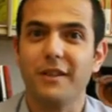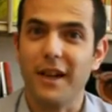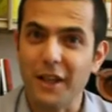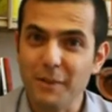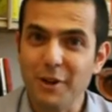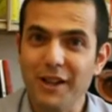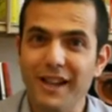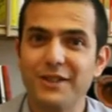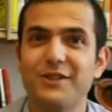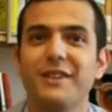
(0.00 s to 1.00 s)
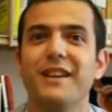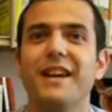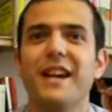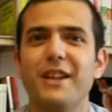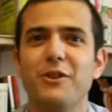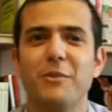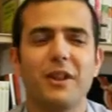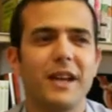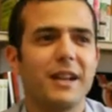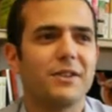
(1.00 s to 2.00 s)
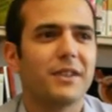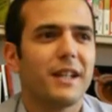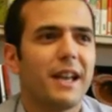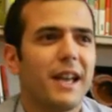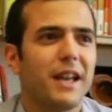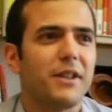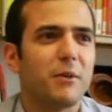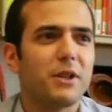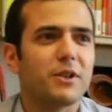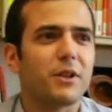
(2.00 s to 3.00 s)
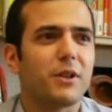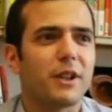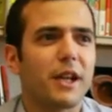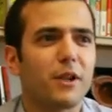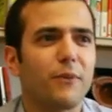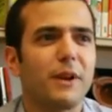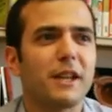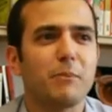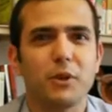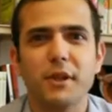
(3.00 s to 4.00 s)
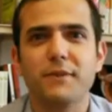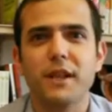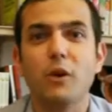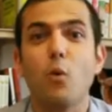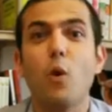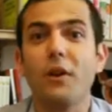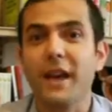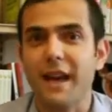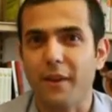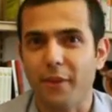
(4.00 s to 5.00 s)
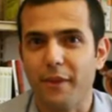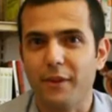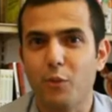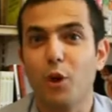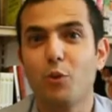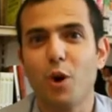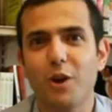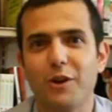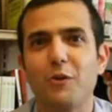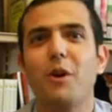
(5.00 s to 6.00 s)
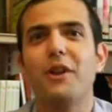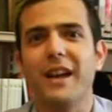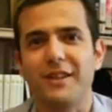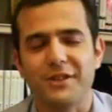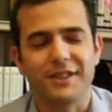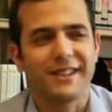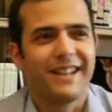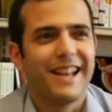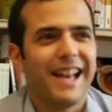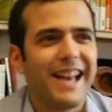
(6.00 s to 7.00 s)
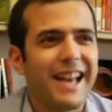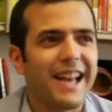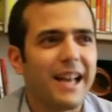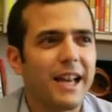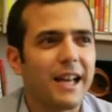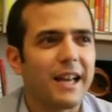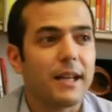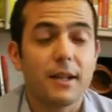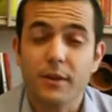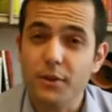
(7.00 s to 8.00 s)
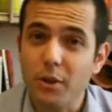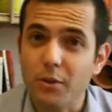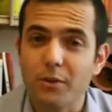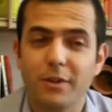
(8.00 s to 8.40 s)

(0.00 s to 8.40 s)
animal health and human health, and there is a kind of leitmotif saying one health, one world, one health. So